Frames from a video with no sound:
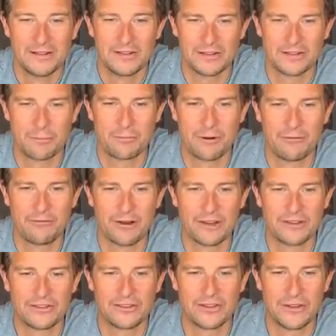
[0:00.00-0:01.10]
just a
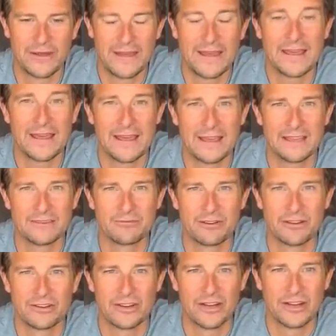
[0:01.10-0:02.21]
privilege to hear his
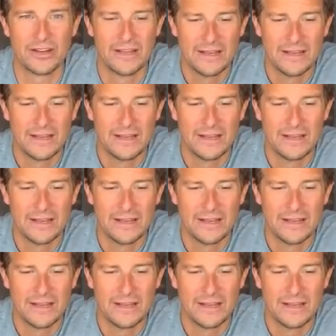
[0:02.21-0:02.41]
vision